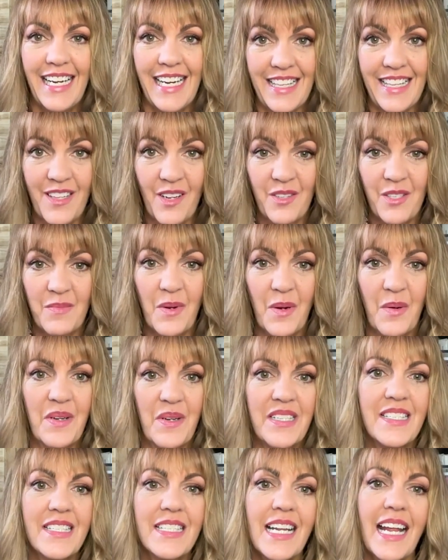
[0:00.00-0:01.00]
in those
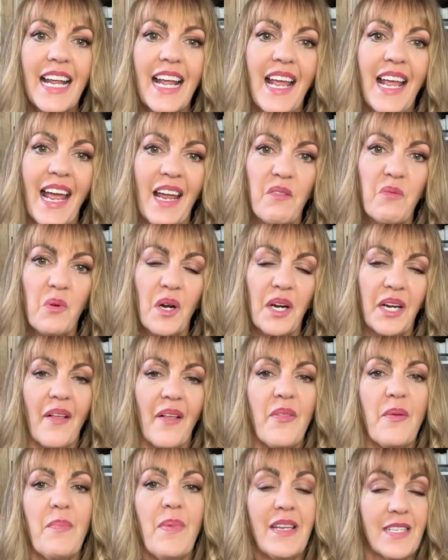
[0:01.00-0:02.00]
moments, and work out
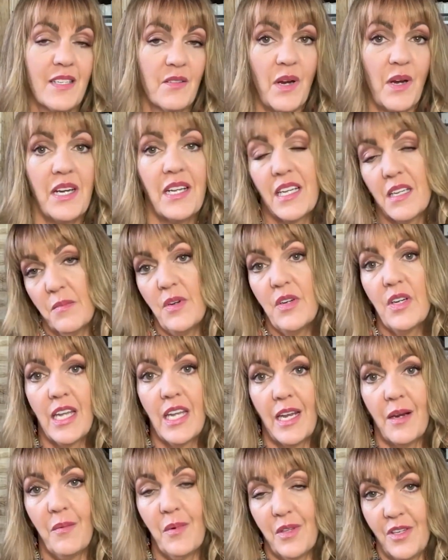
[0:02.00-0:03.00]
the best way to
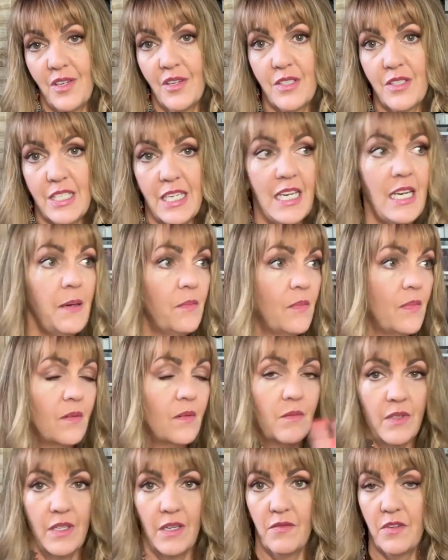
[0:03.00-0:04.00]
communicate with your team
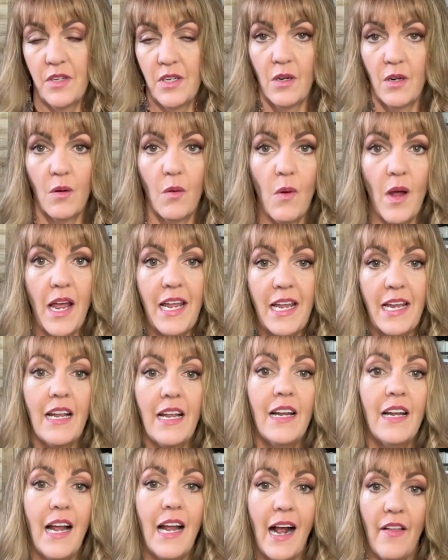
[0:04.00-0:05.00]
whenever you're away,
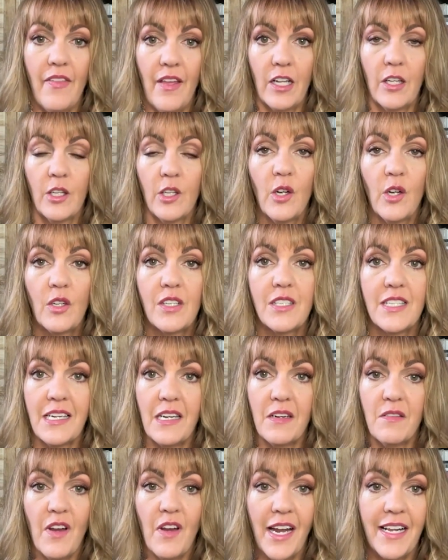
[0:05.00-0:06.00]
how that looks in
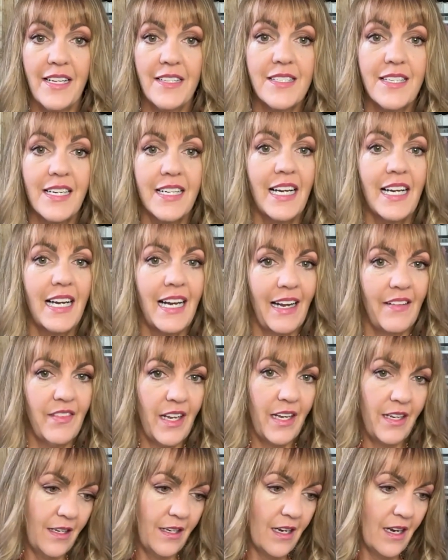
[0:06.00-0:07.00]
advance. And
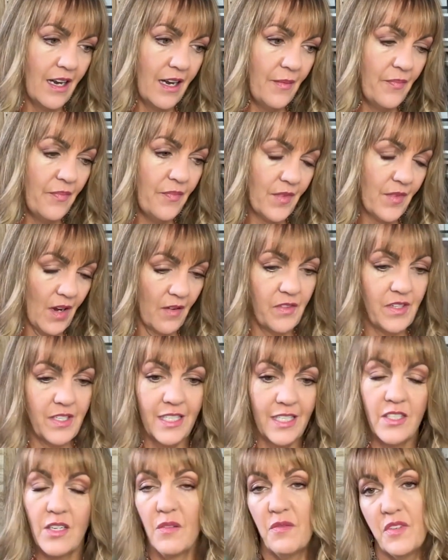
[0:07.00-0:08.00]
then obviously
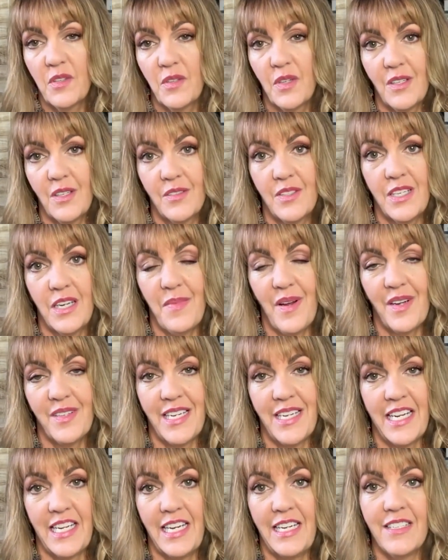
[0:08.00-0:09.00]
don't feel guilty about
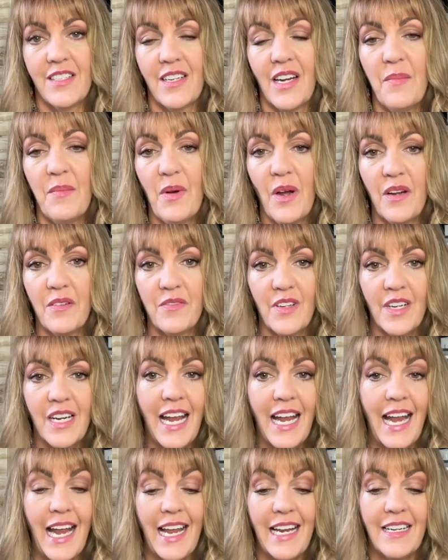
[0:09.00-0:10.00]
taking time off.
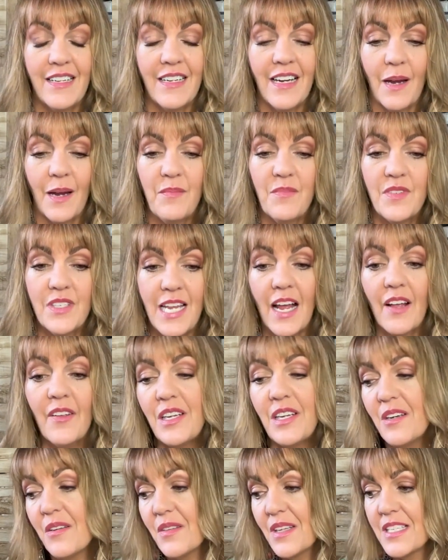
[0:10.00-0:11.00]
And I'm telling
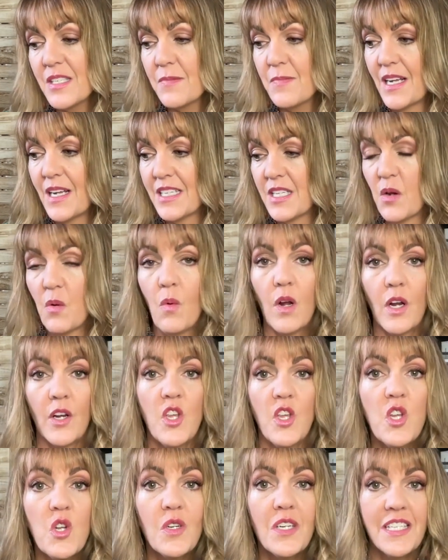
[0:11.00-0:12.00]
you this because I want
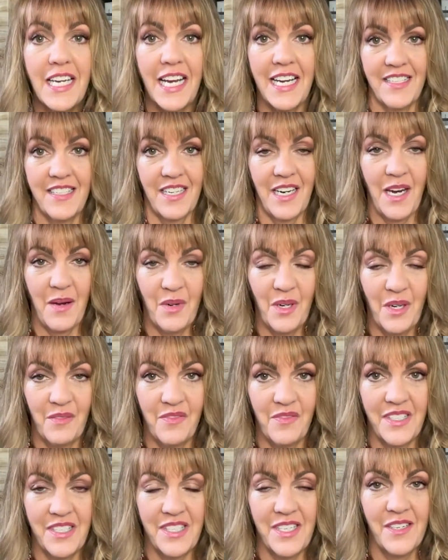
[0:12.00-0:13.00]
you to take time off
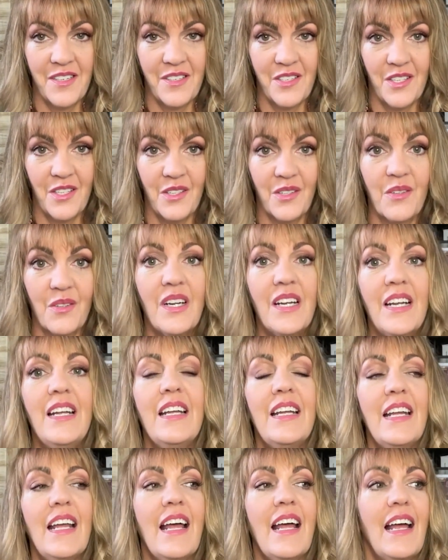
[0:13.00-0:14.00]
this year too.
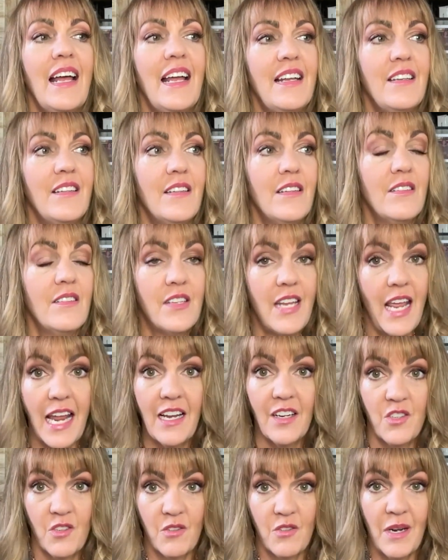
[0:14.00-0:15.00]
Take a
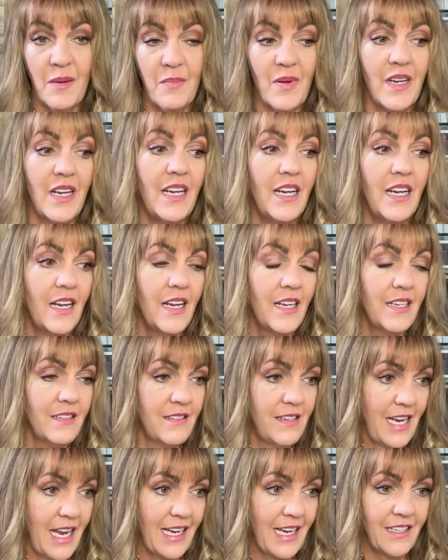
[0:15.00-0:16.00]
trip,
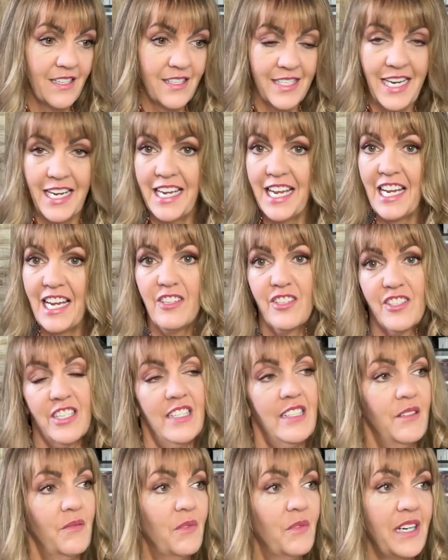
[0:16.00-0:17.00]
take a
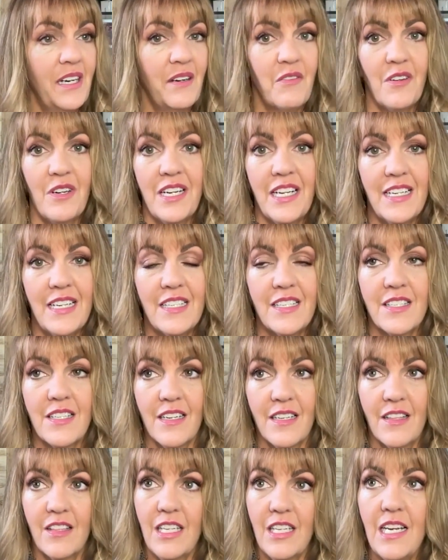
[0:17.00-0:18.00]
staycation, whatever it
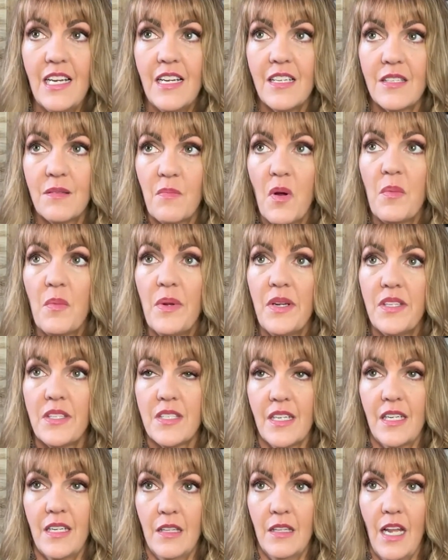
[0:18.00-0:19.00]
is. These moments
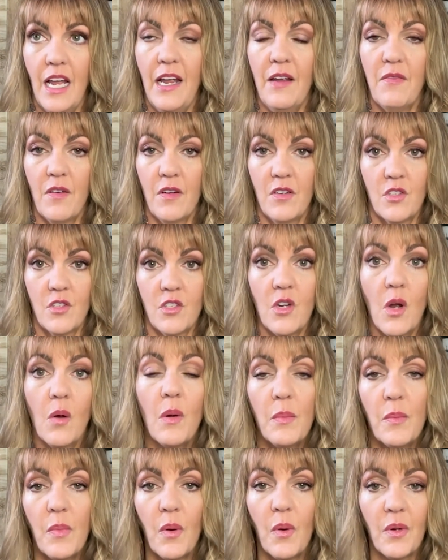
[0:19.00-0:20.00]
in life are so
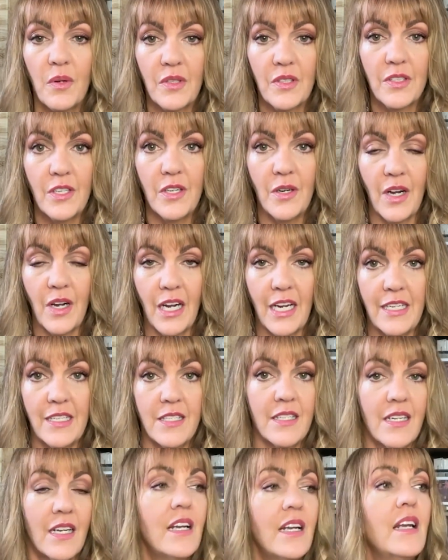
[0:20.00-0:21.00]
important, you
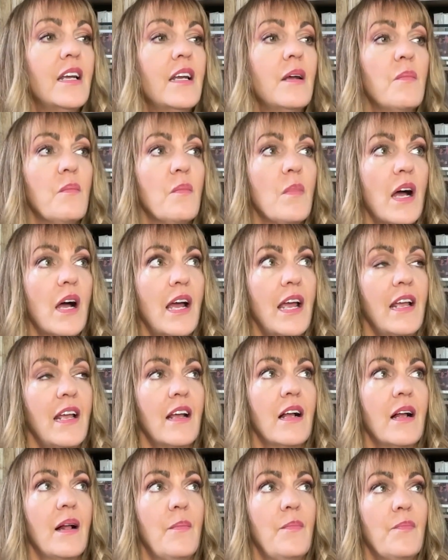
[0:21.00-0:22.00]
guys.
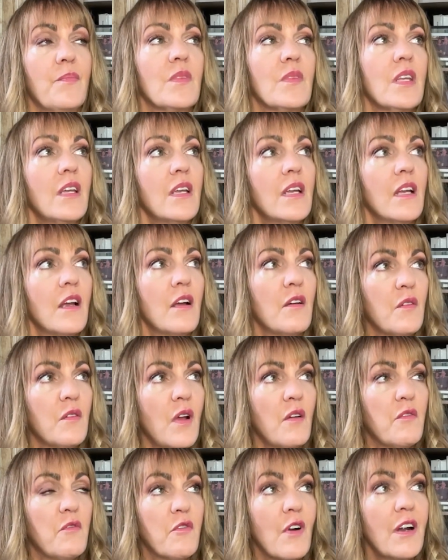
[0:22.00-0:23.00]

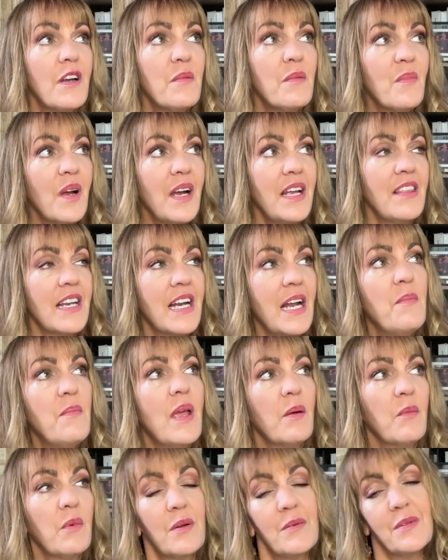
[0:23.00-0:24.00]
A friend of mine that I
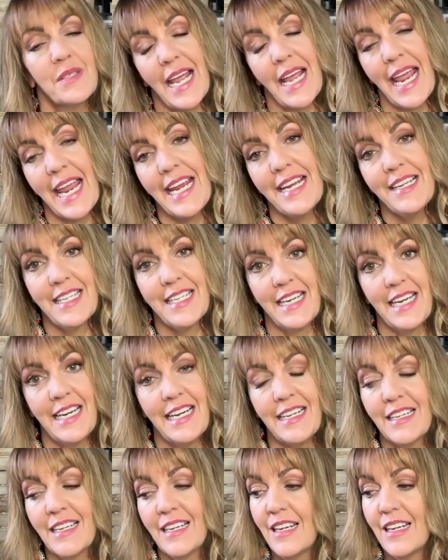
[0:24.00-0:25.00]
met when I was
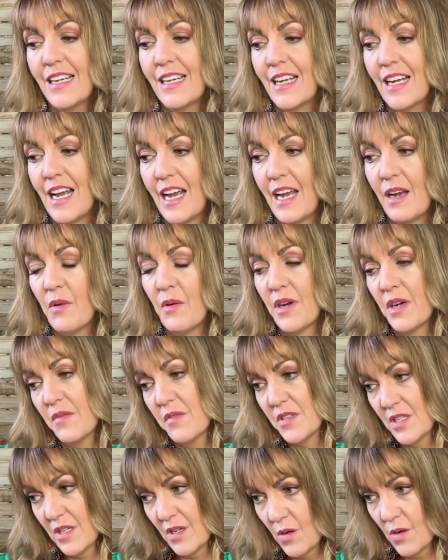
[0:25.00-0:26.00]
18, I went over
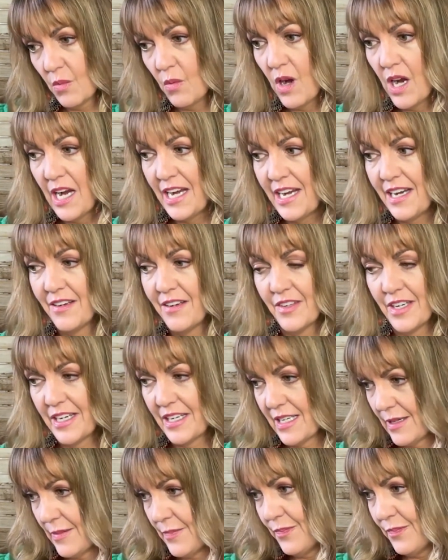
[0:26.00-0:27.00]
to Hawaii on like
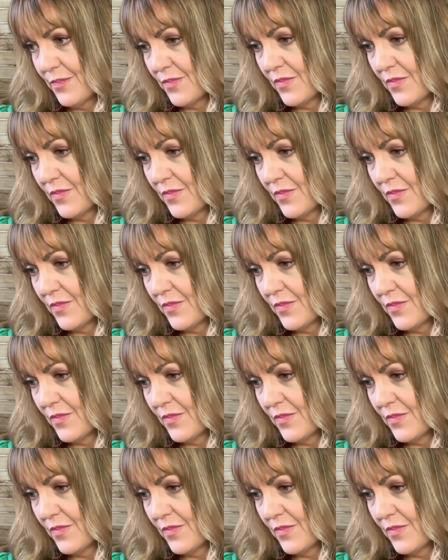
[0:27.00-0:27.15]
a